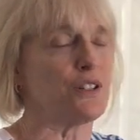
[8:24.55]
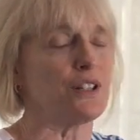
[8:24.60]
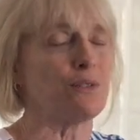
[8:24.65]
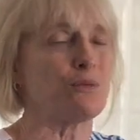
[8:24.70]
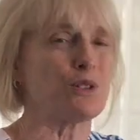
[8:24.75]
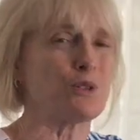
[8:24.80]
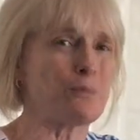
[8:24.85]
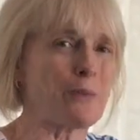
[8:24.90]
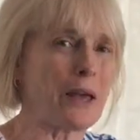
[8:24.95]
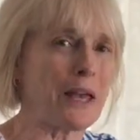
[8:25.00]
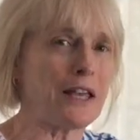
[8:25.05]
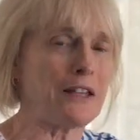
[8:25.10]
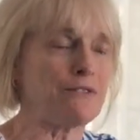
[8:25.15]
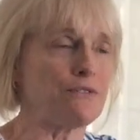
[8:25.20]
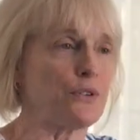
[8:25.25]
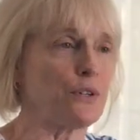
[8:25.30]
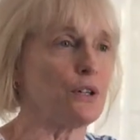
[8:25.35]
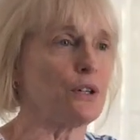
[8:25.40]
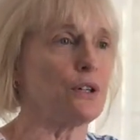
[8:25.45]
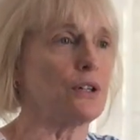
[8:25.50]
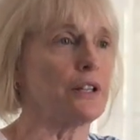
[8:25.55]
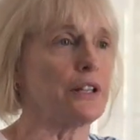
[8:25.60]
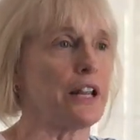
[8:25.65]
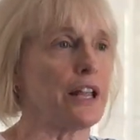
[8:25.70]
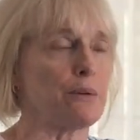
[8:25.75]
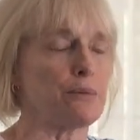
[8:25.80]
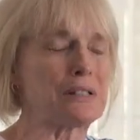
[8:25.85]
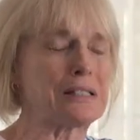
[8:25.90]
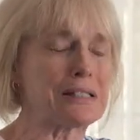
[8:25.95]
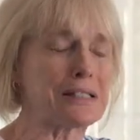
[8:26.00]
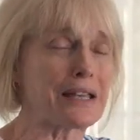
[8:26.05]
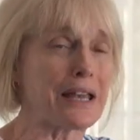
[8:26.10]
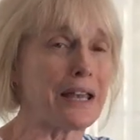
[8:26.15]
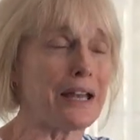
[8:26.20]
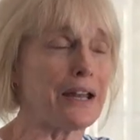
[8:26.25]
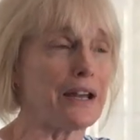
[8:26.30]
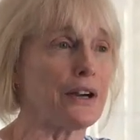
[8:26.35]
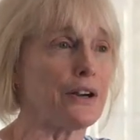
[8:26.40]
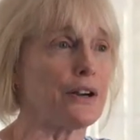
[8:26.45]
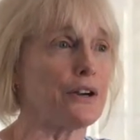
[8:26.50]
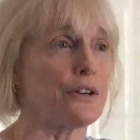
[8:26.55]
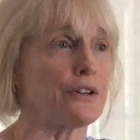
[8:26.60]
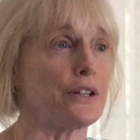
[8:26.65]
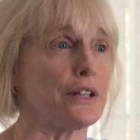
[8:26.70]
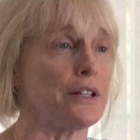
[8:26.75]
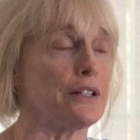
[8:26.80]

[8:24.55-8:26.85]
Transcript: and it was painful, and I was scared,